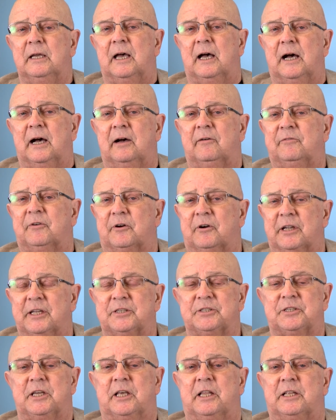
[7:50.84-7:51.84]
uh, very
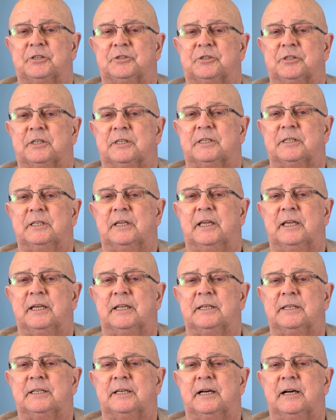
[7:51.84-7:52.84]
intelligent,
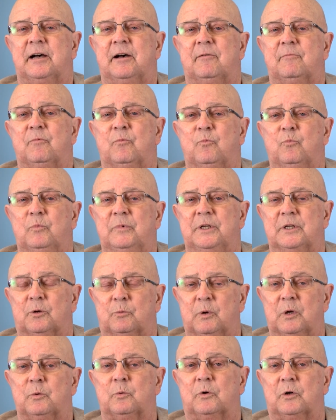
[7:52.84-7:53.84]
and uh, you know
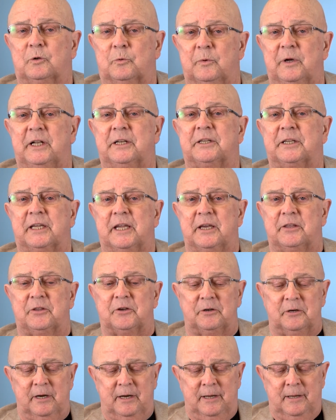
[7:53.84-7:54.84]
we work well
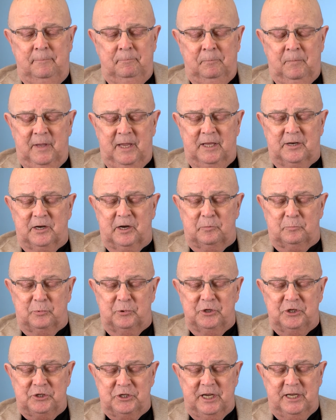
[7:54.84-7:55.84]
together, and I
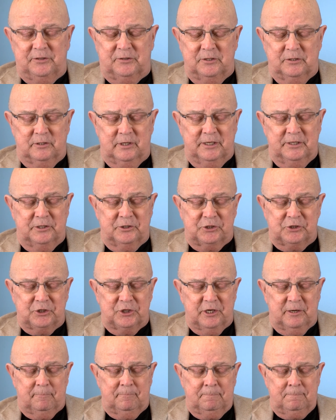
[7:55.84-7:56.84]
appreciate their
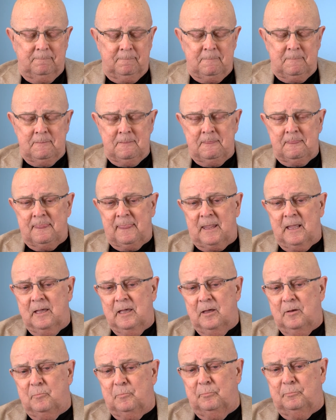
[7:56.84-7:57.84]
leadership.
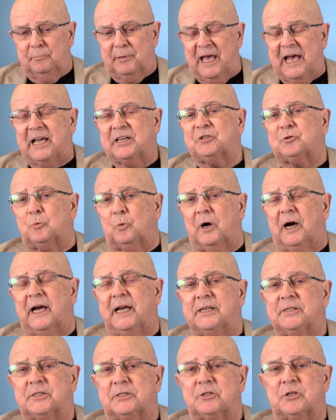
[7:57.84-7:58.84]

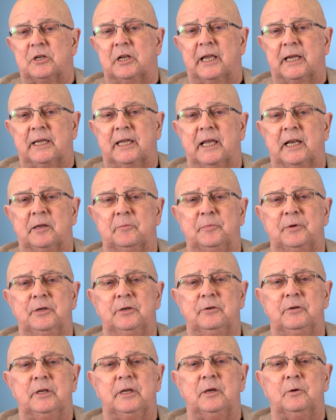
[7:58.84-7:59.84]
Past-wise, at Chelan County
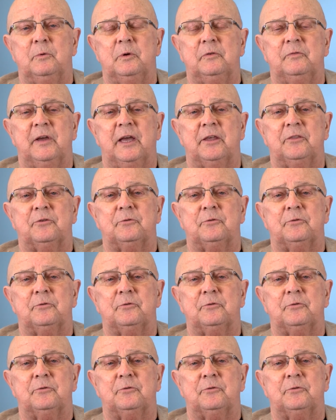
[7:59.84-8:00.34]
PUD, we've had